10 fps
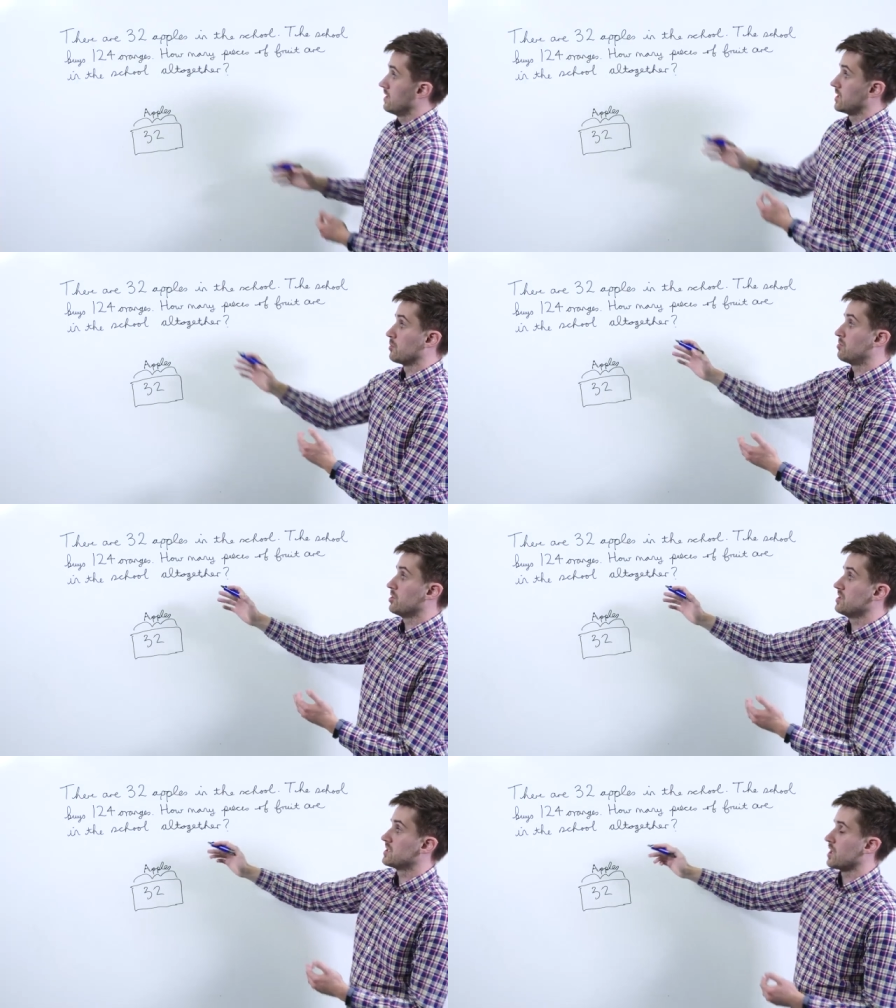And they will
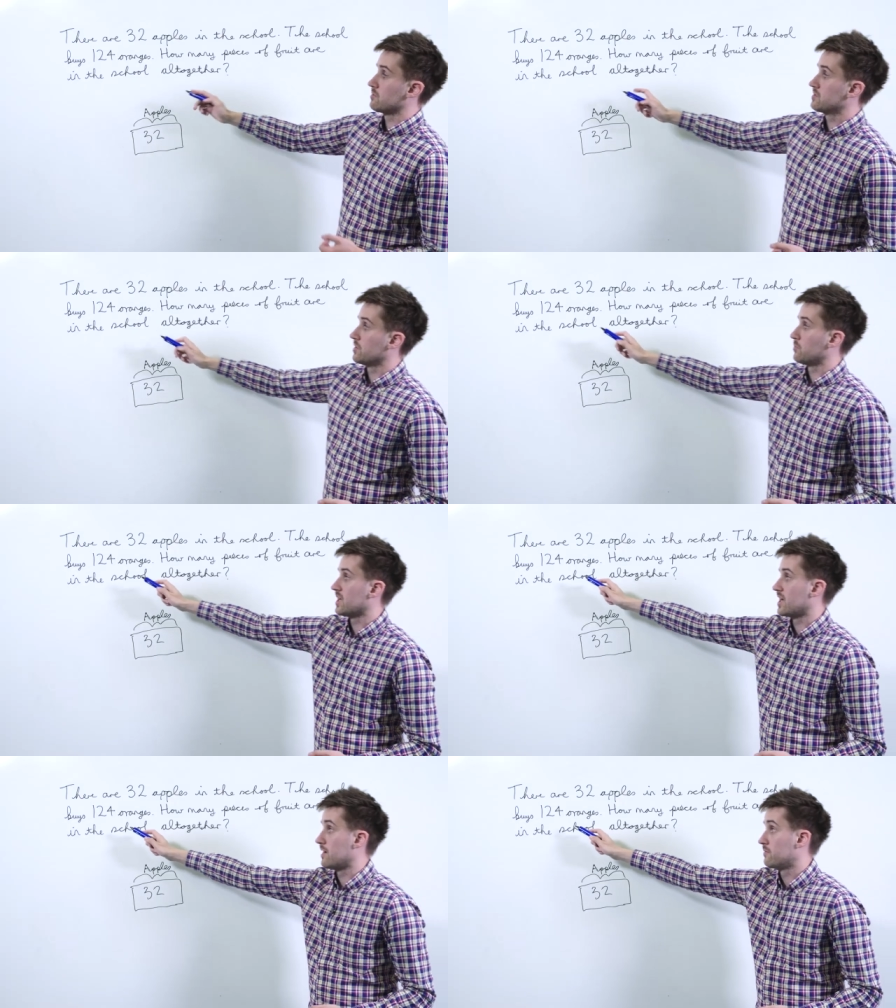point out that
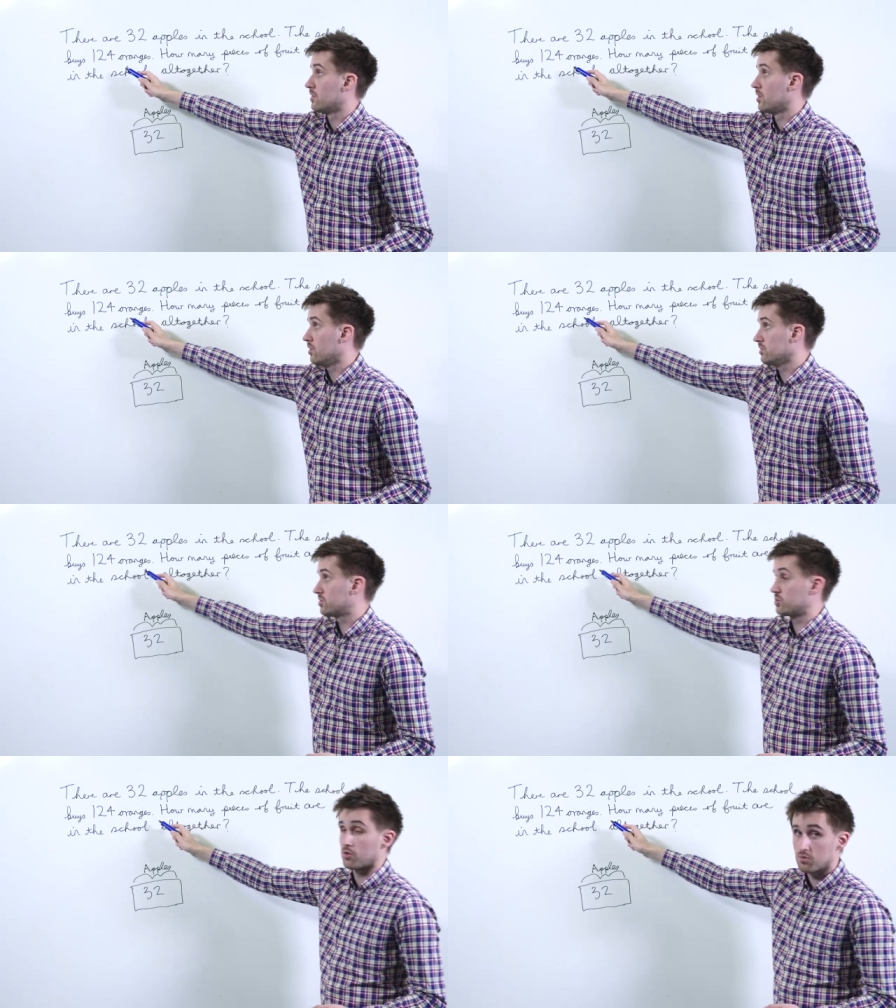we have
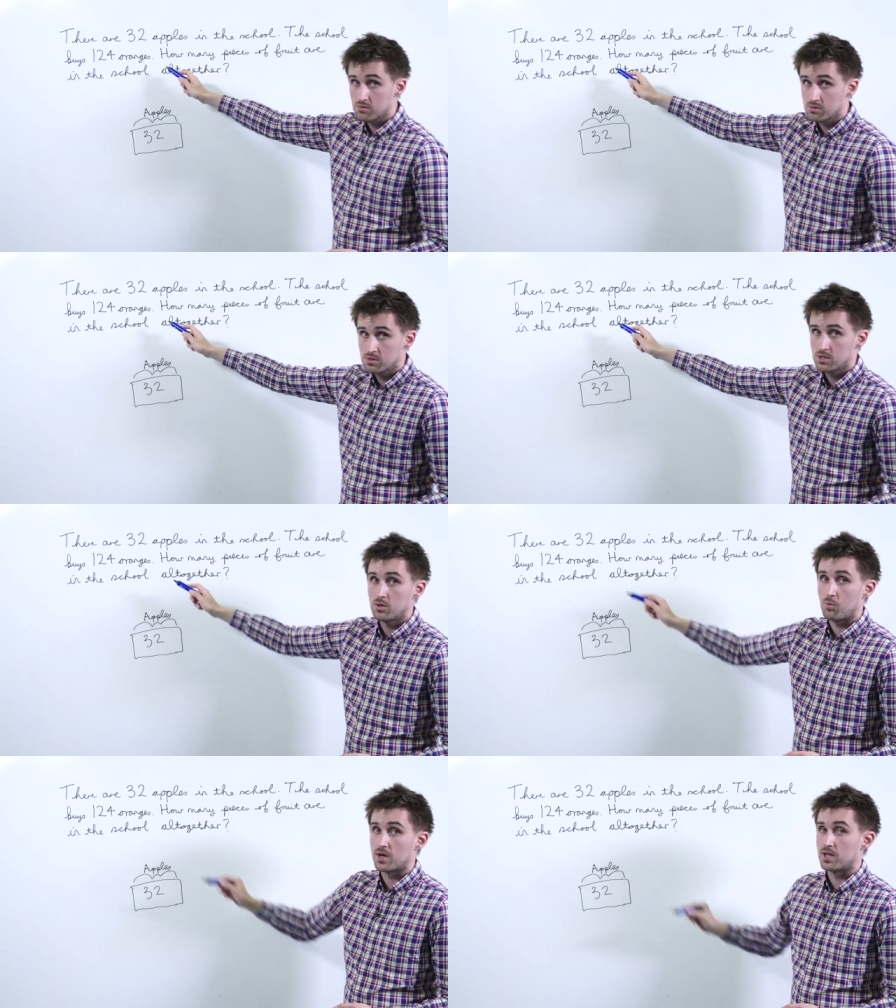also
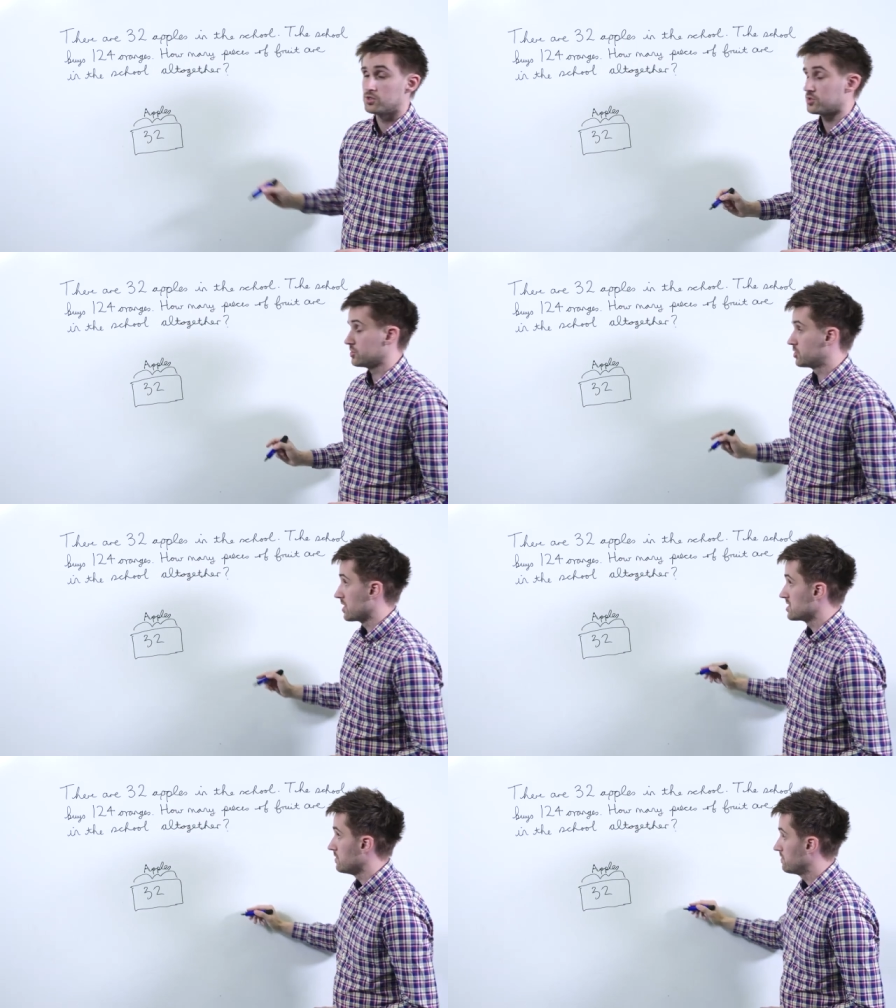
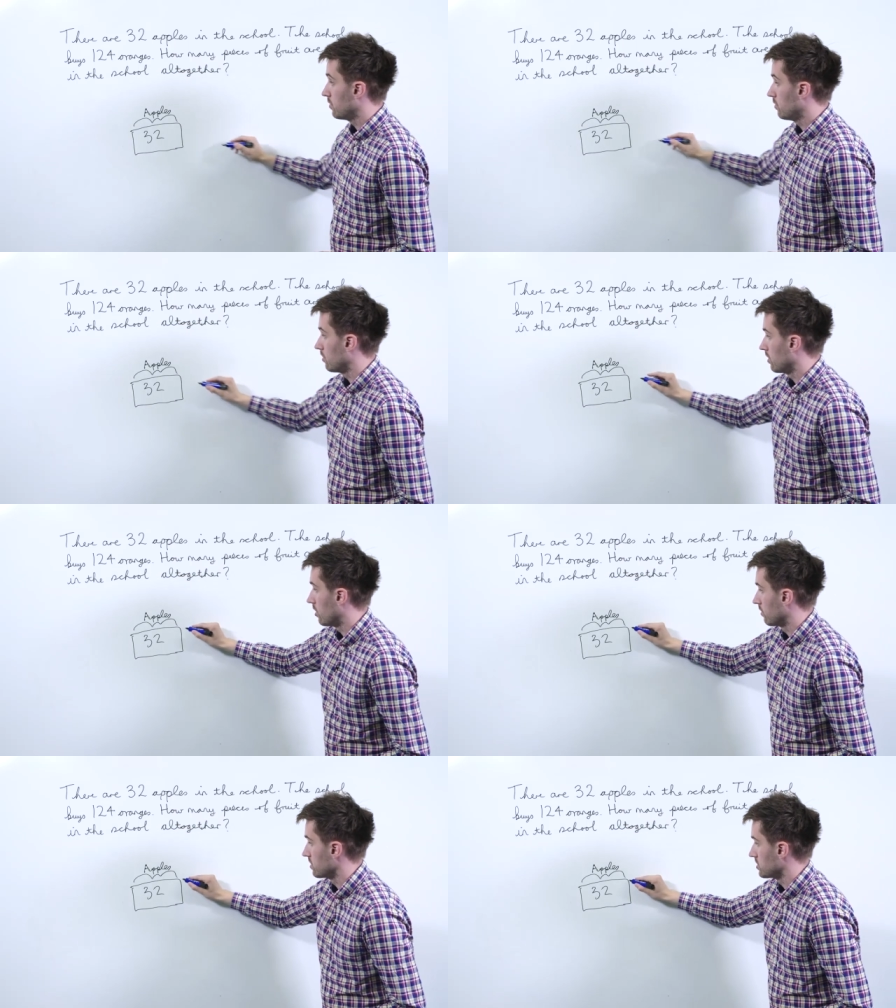124
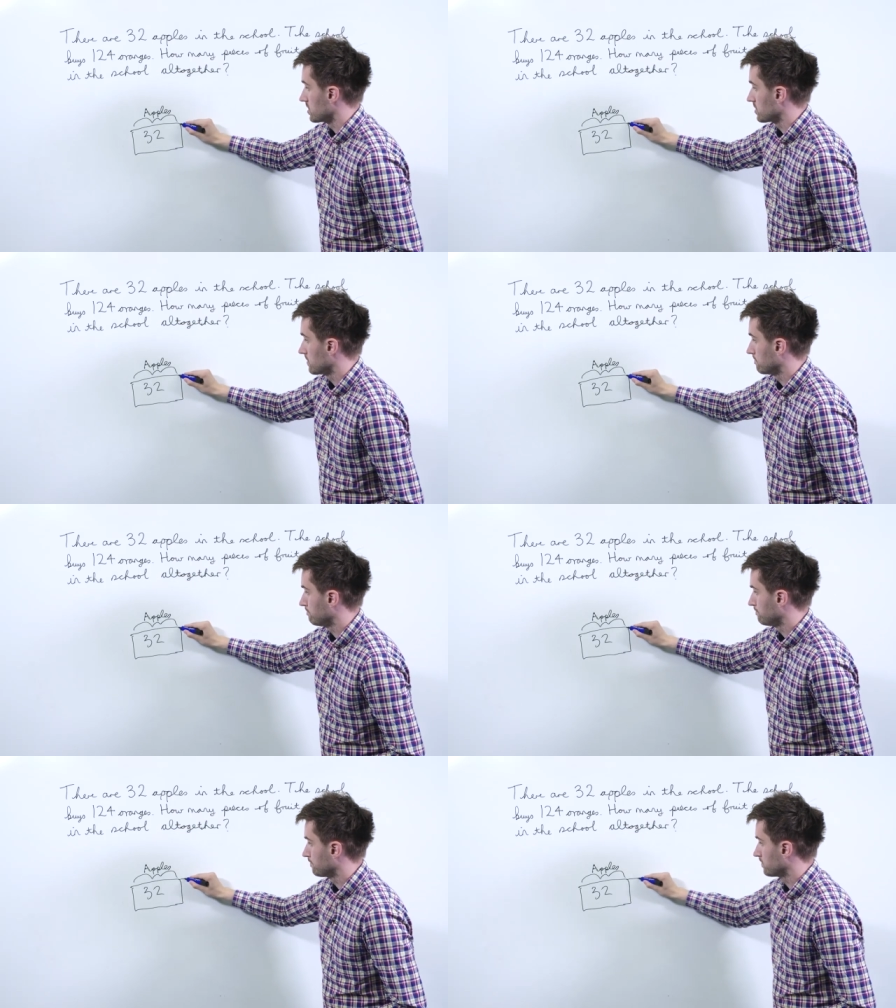oranges.
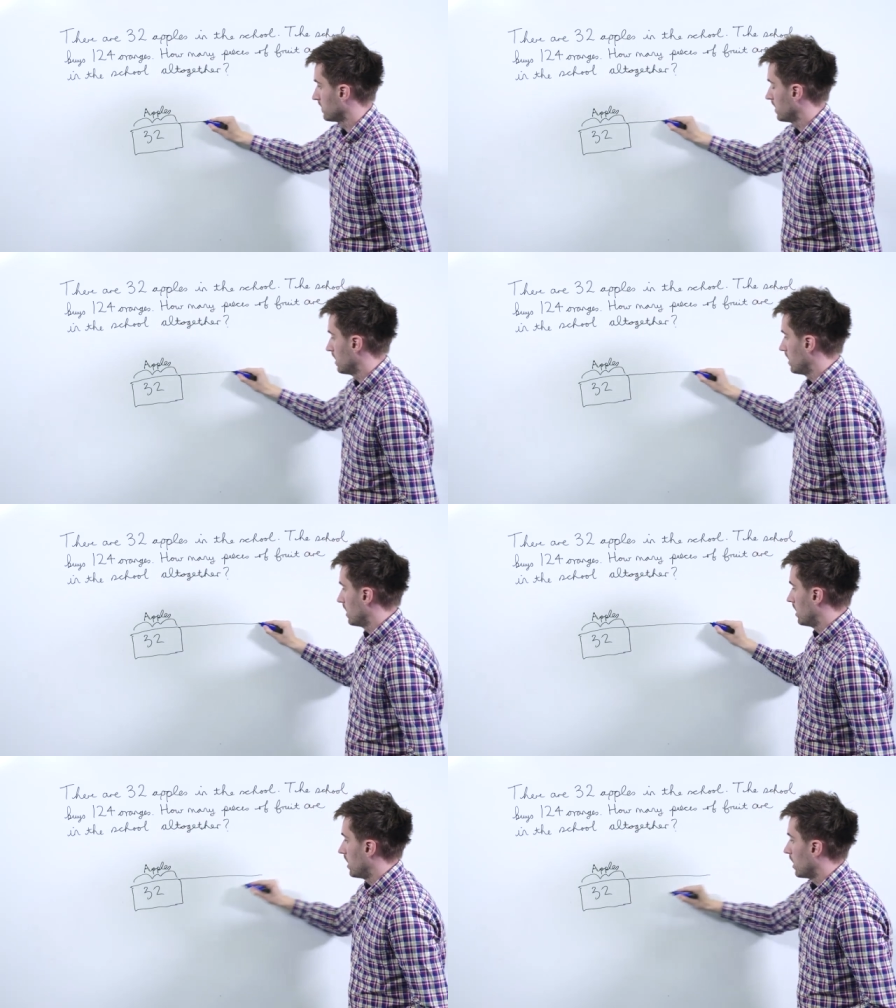
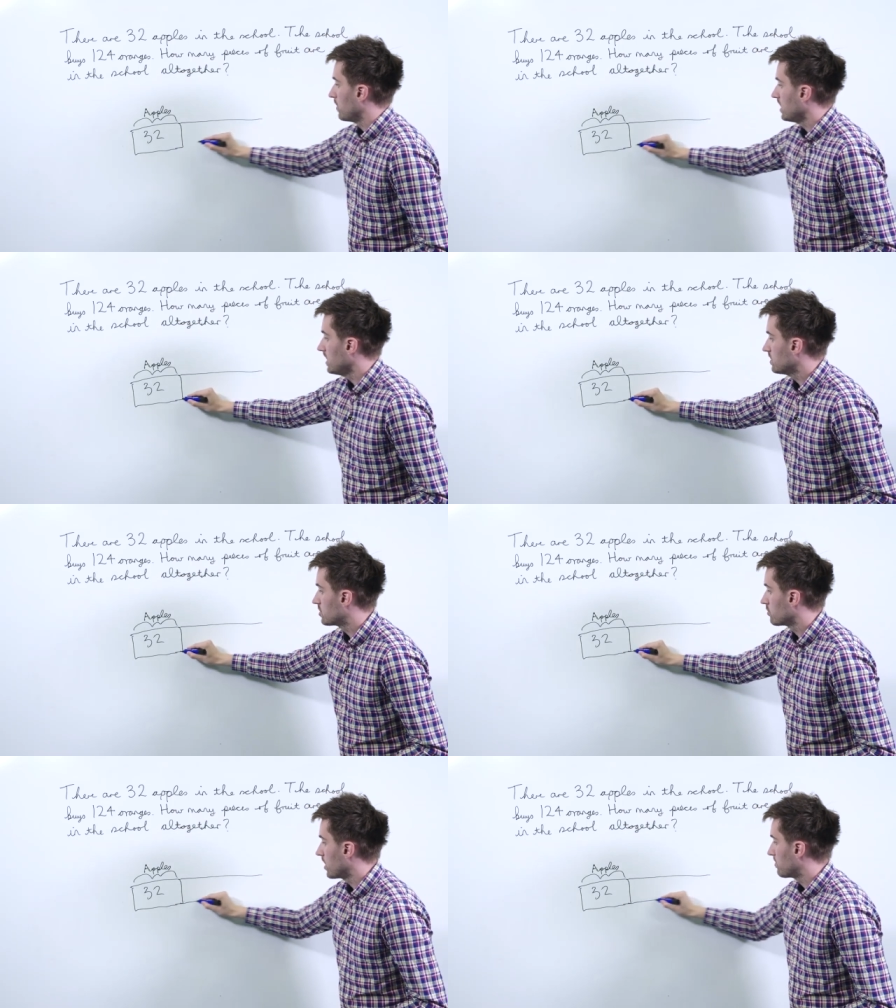And we need
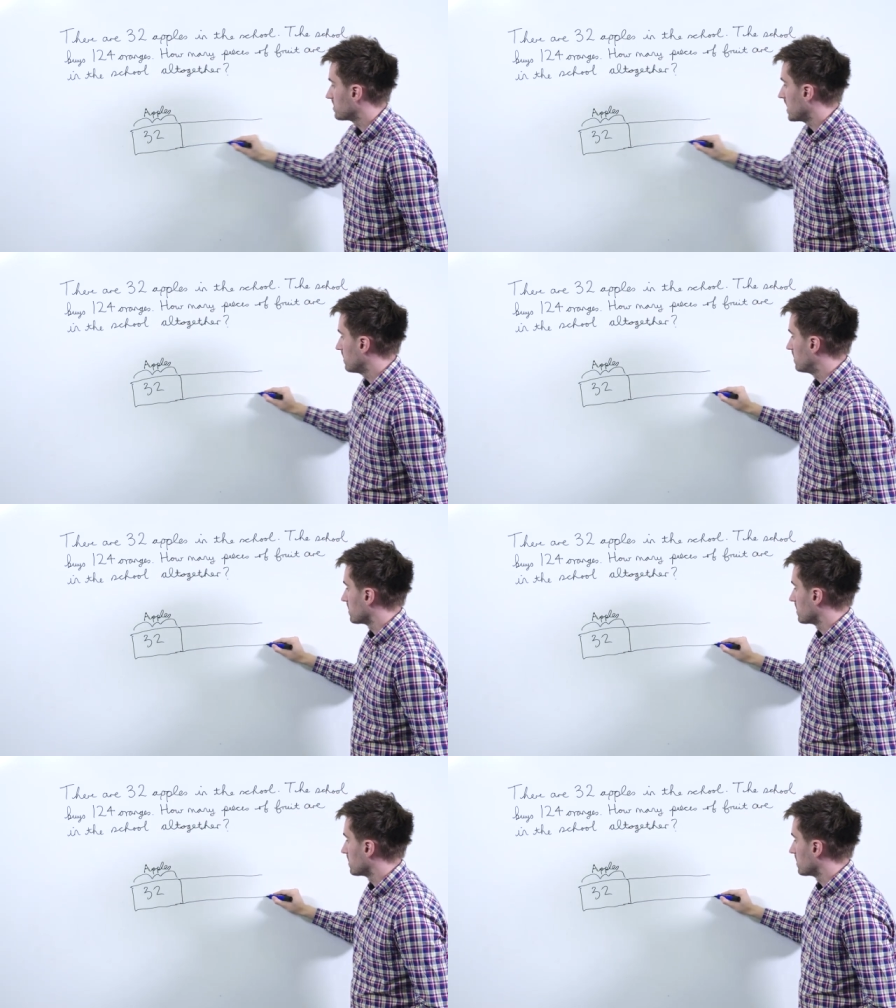to represent